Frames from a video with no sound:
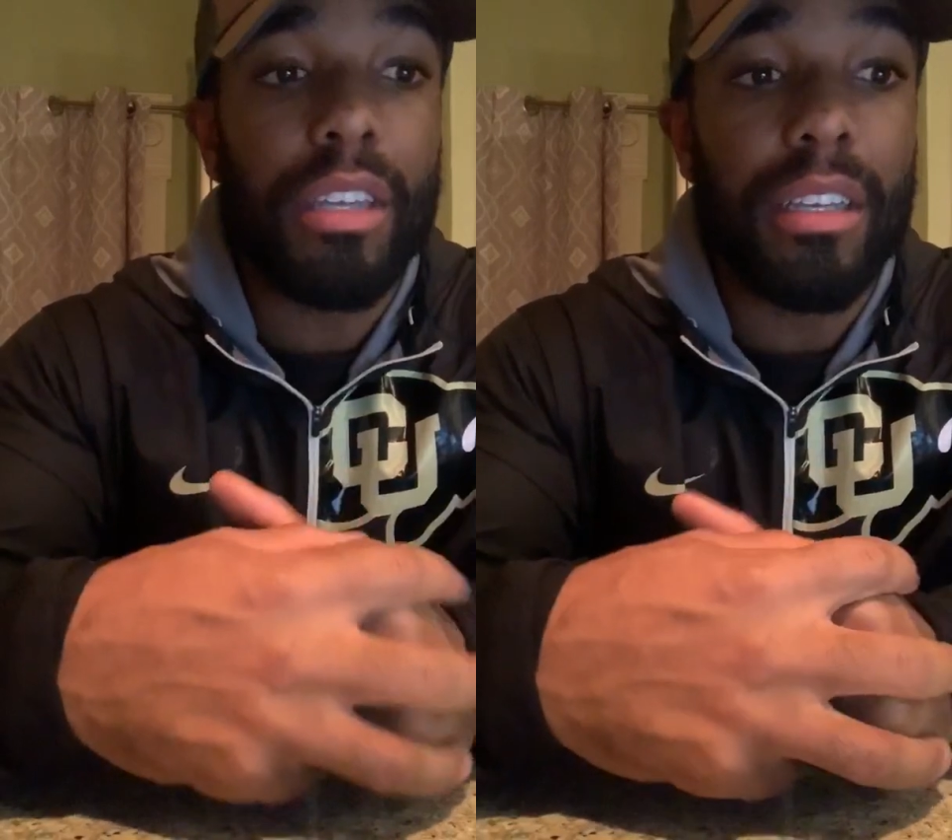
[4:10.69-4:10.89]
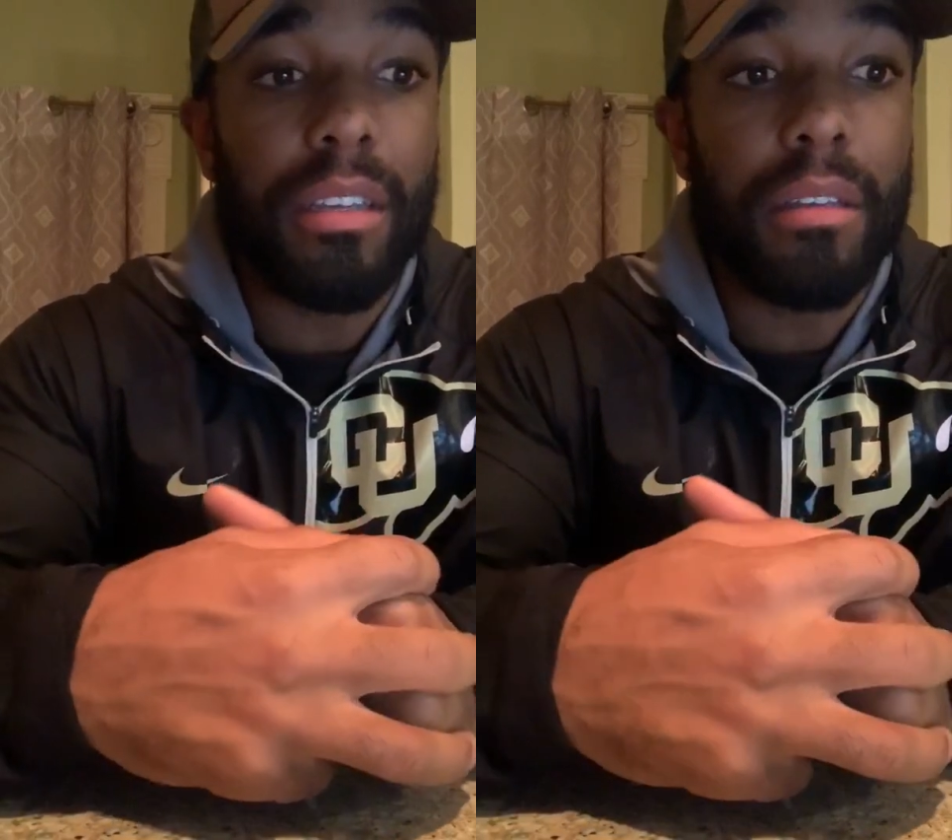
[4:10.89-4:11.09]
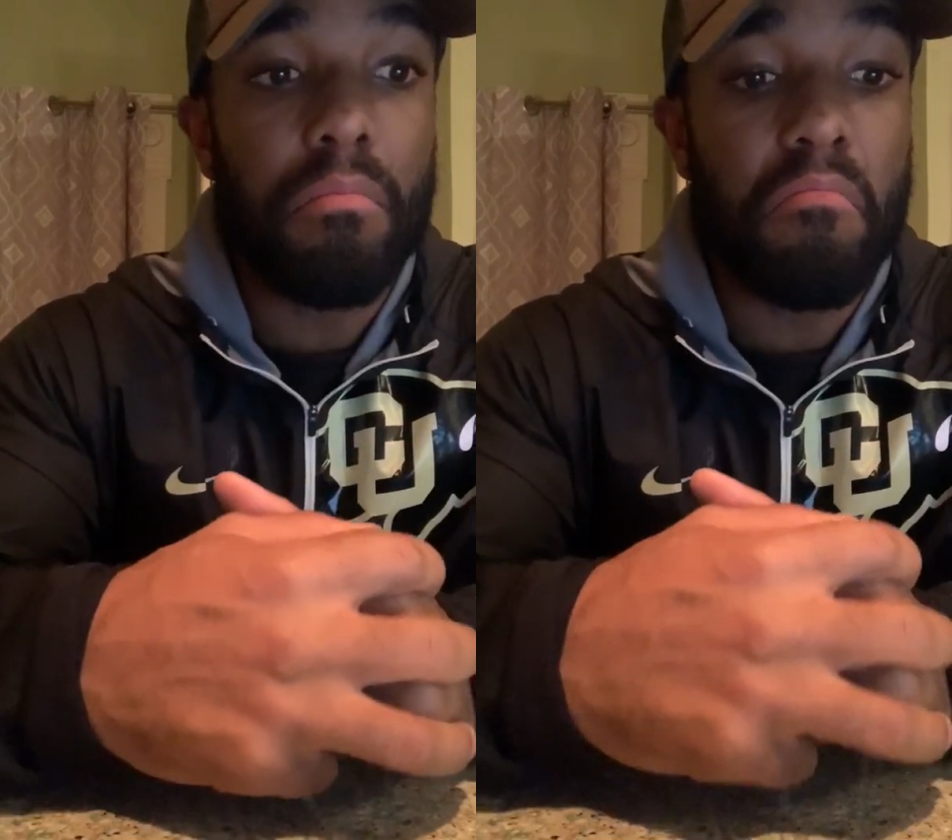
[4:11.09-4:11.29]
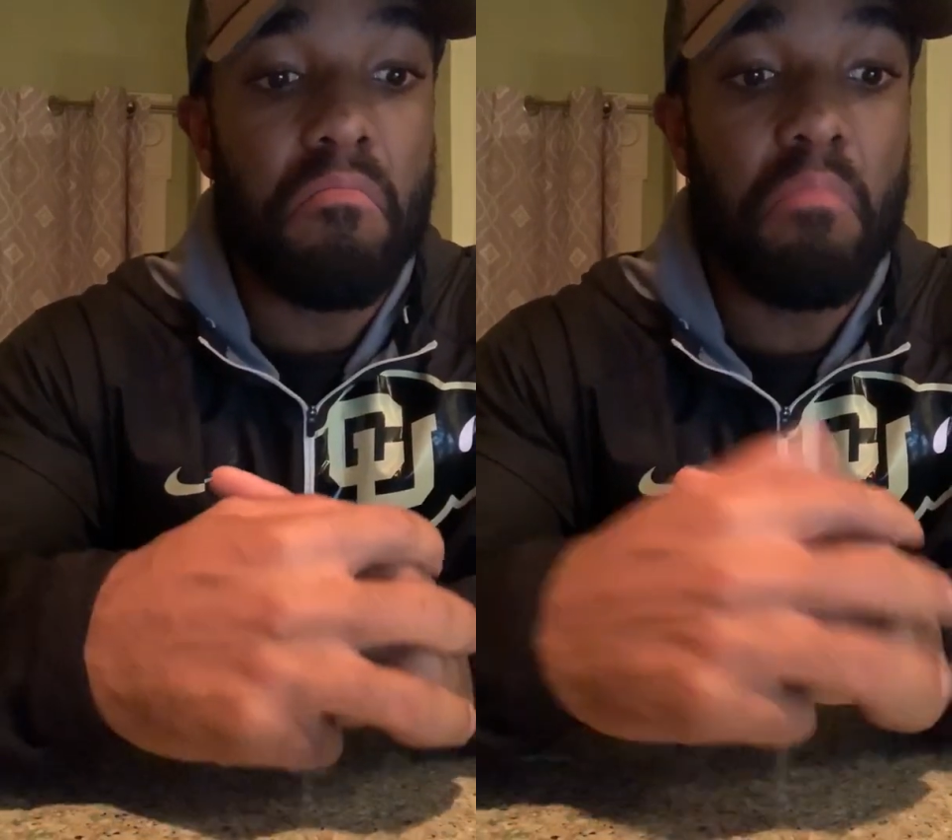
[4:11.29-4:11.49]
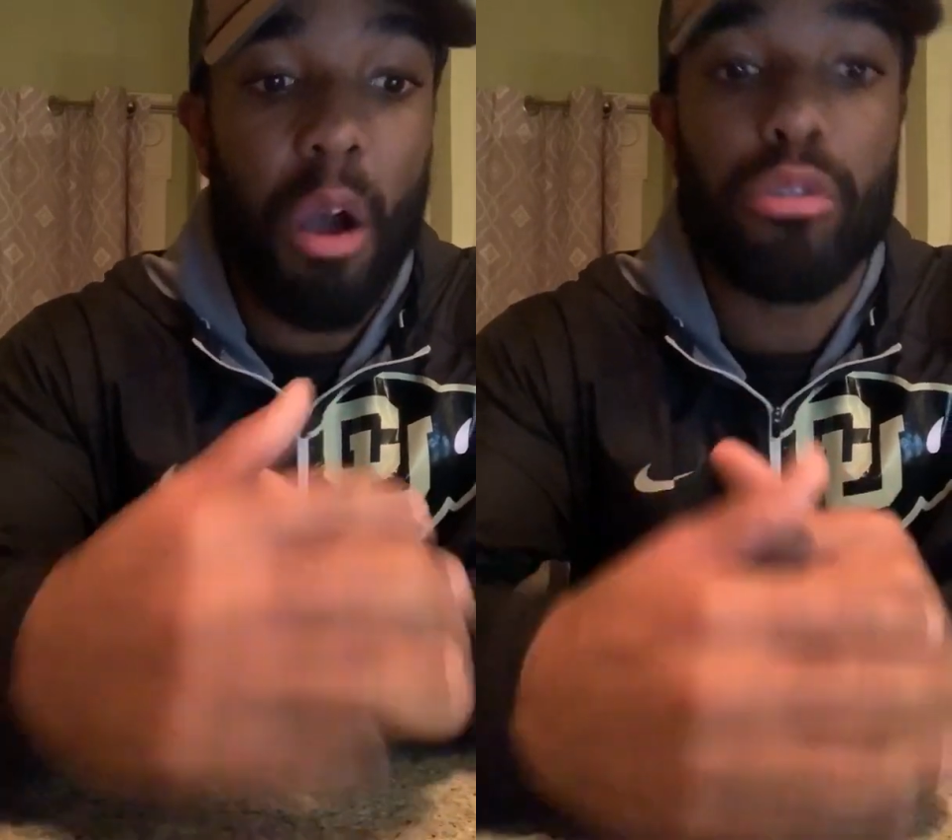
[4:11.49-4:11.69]
the
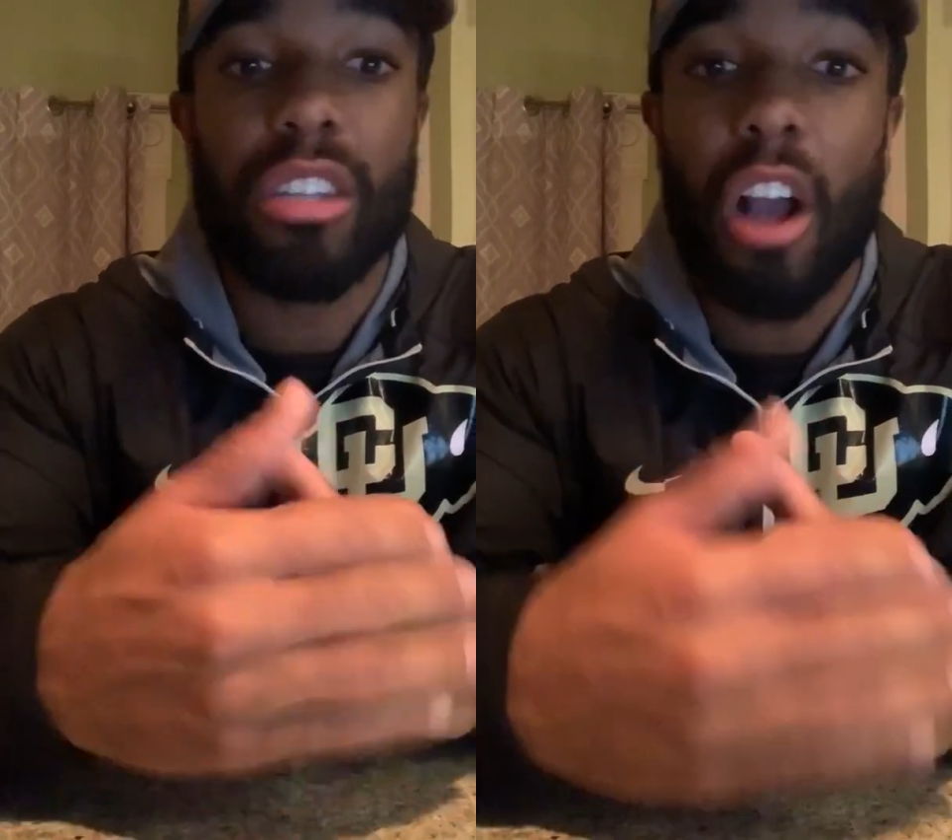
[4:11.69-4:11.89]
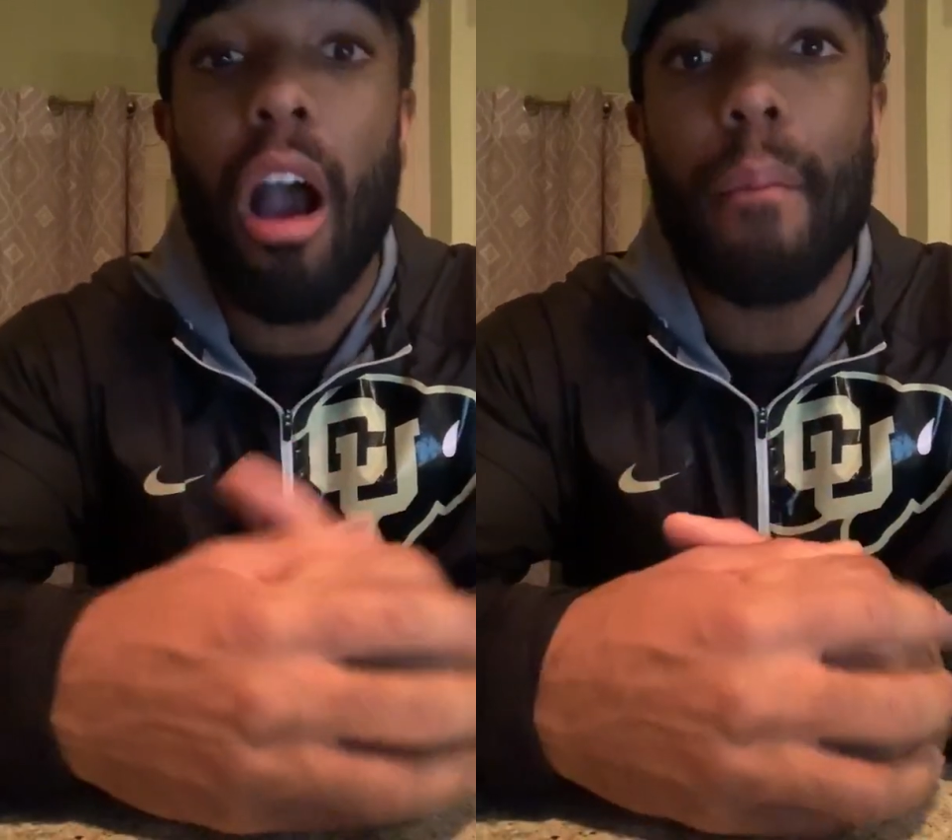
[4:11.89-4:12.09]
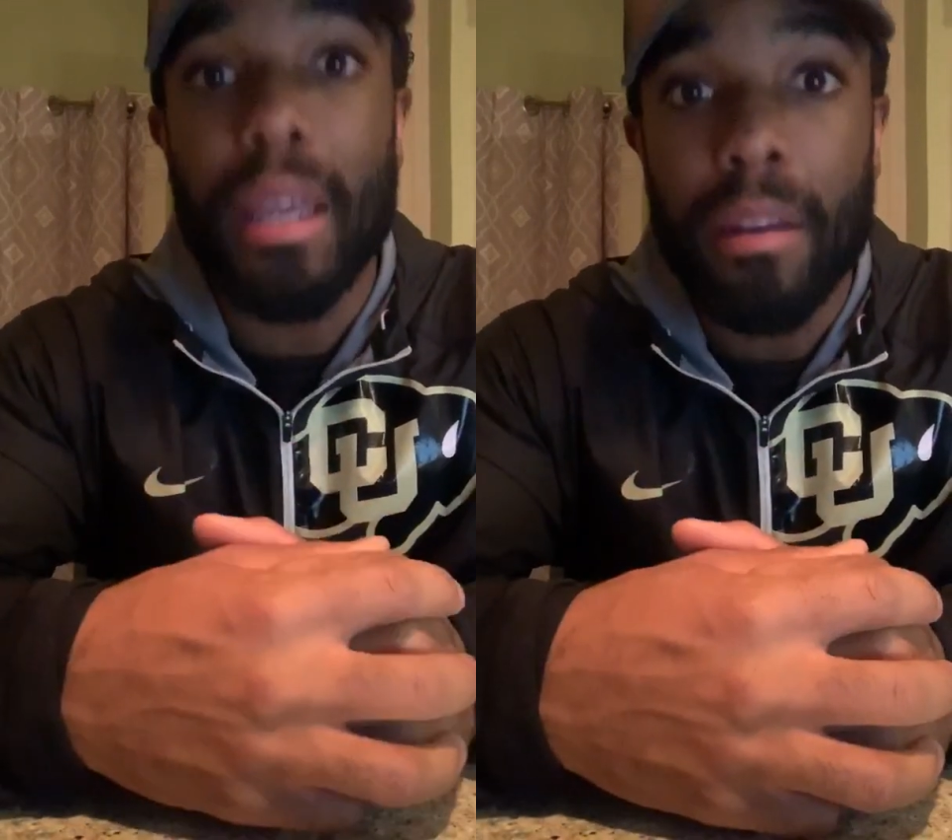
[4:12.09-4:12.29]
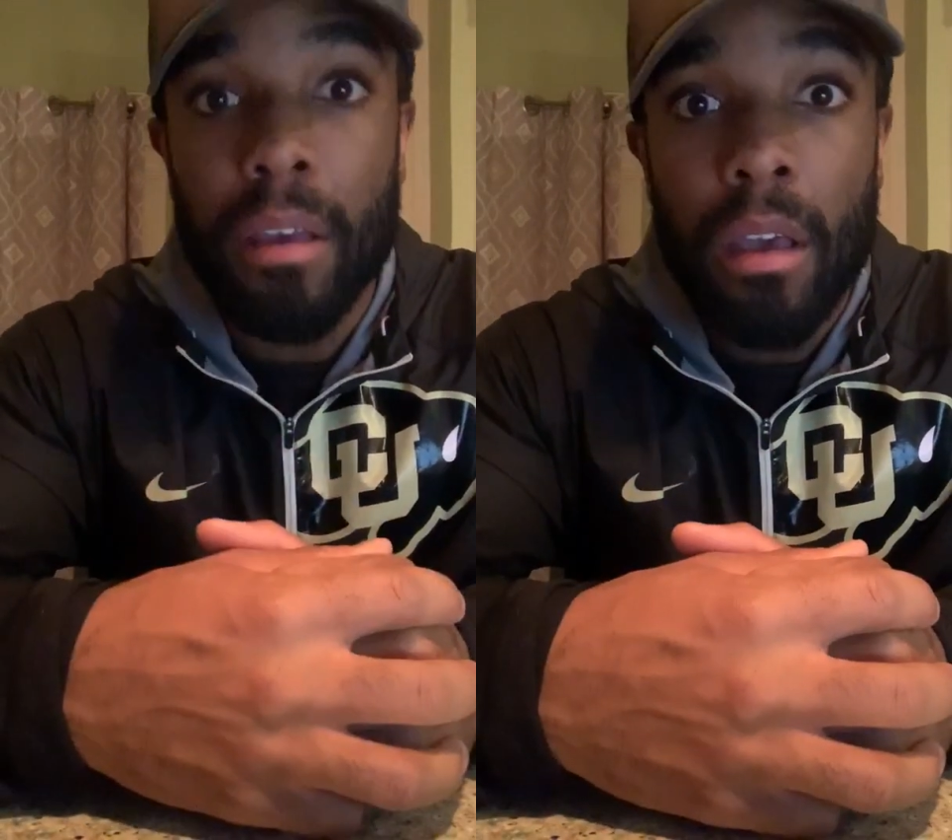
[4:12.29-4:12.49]
most common